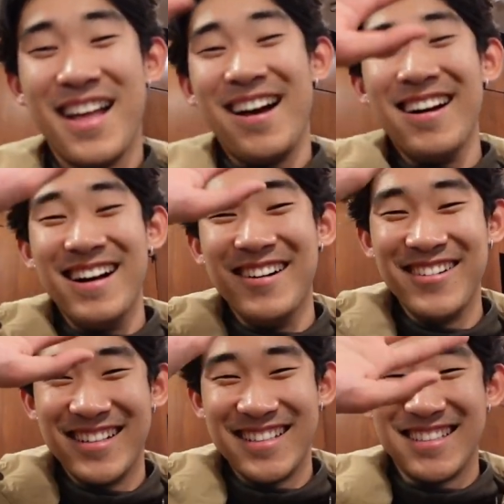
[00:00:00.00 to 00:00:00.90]
Hello.
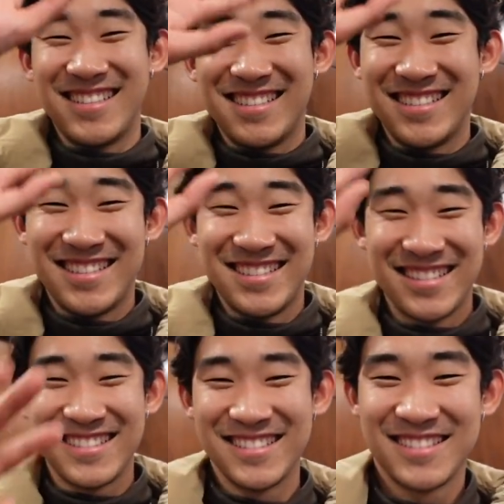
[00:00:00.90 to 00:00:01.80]

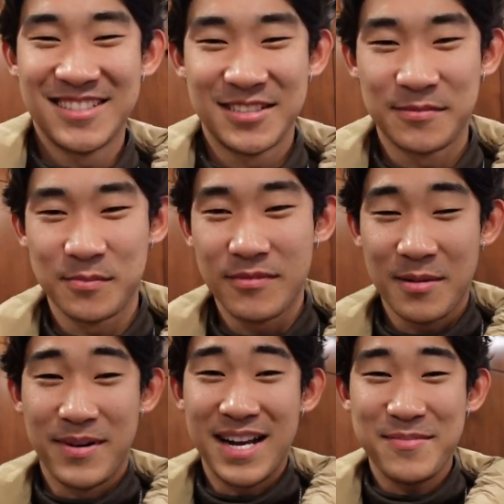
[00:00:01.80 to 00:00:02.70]
What's your name?
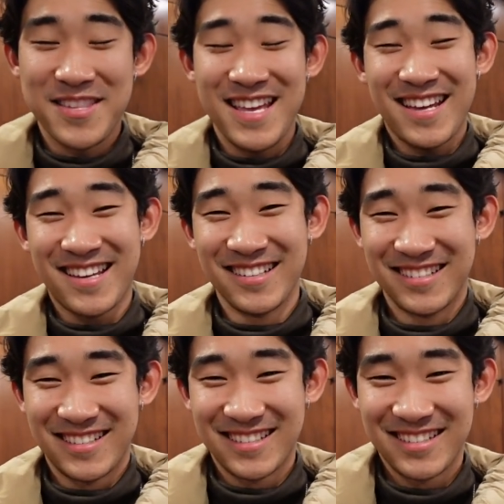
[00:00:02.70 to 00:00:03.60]
My name's Nick.
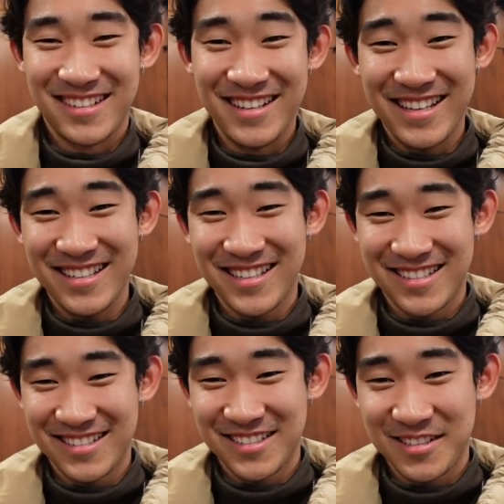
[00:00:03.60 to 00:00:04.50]
Who are you?
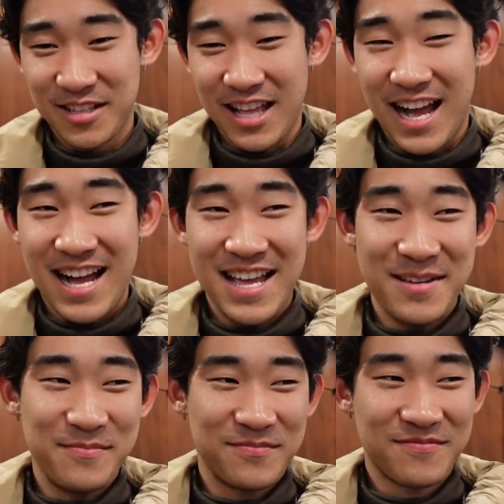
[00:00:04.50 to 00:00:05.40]
I
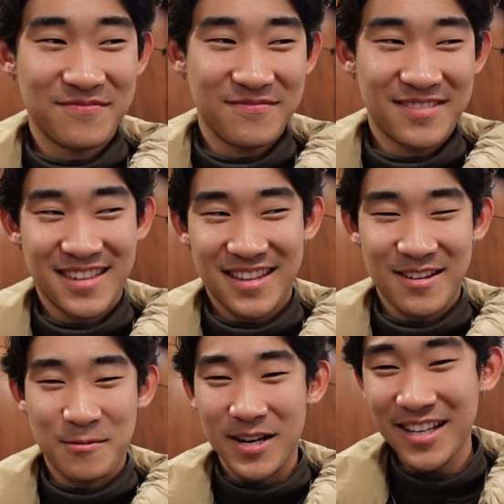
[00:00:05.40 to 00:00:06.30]
am...
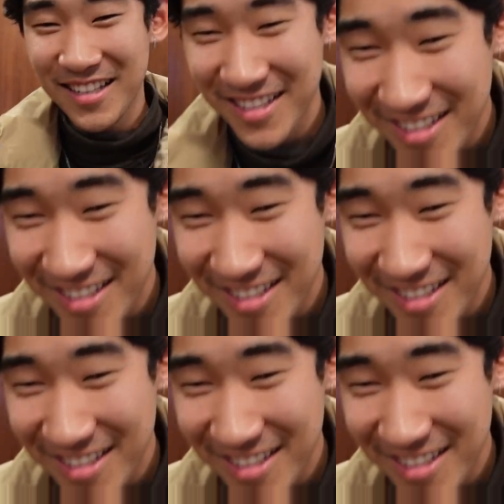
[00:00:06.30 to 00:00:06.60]
What?